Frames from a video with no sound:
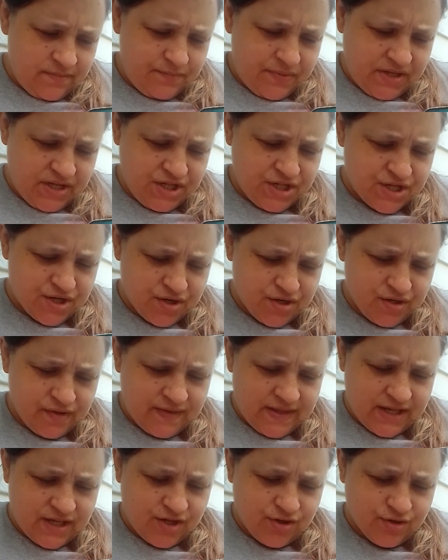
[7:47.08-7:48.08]
Be sure
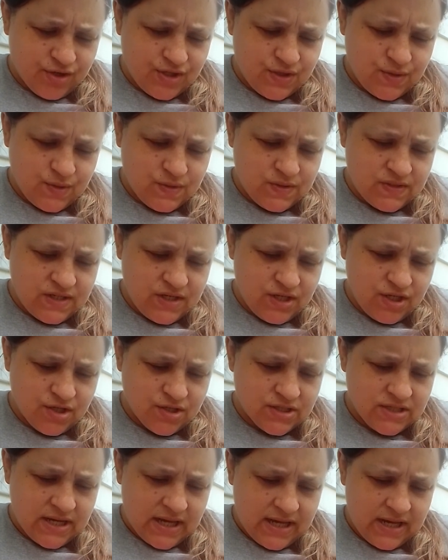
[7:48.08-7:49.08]
that you're using
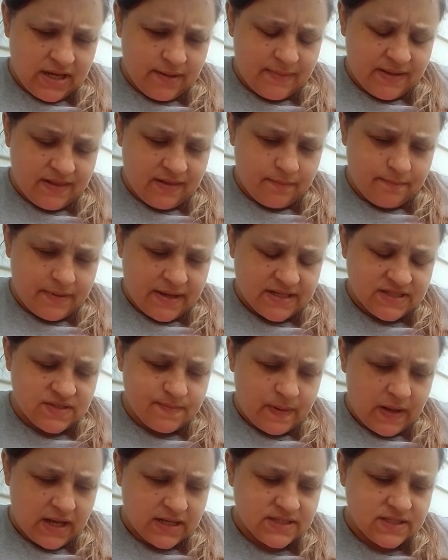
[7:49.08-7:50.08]
your time in the
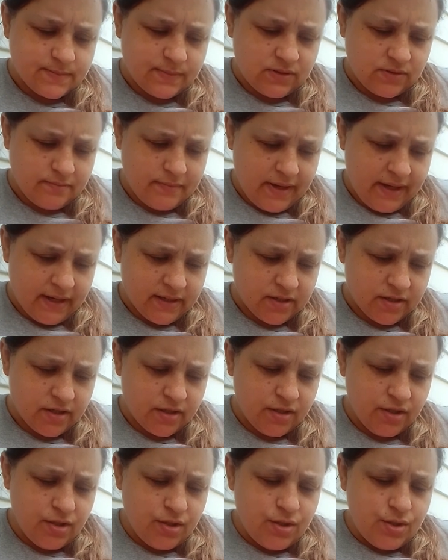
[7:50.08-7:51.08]
best possible
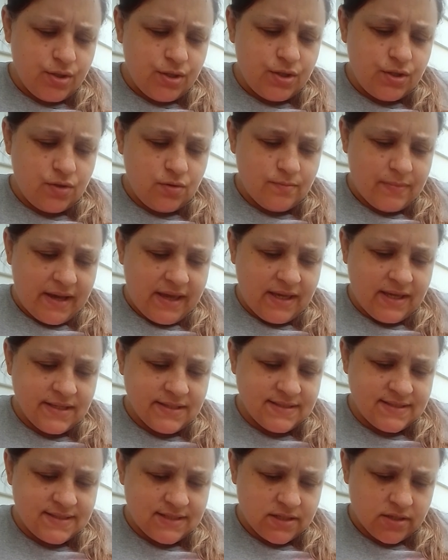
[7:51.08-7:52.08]
manner. You might
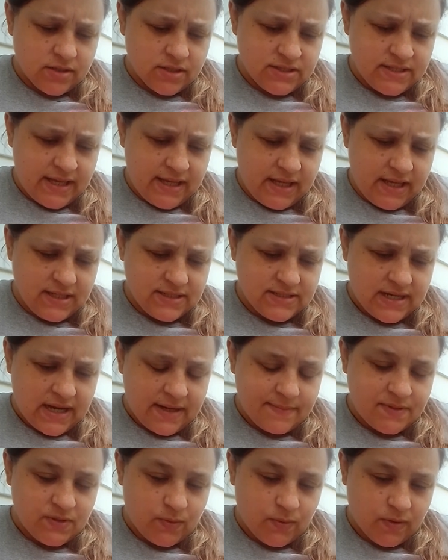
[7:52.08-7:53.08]
consider taking
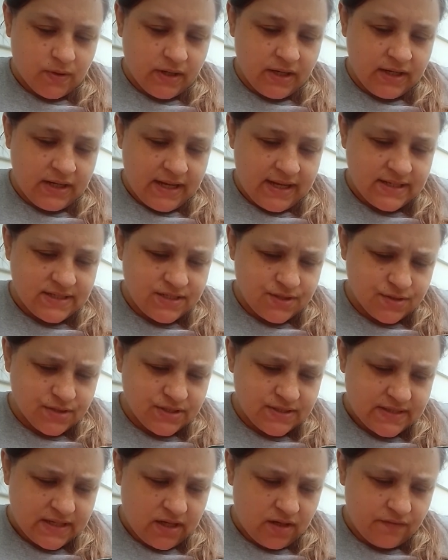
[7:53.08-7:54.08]
time to organize
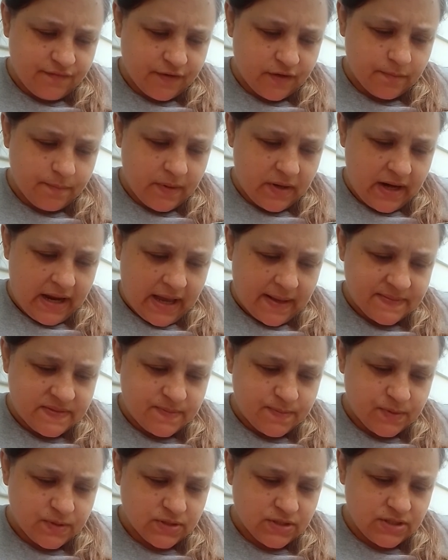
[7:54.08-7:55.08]
yourself or perhaps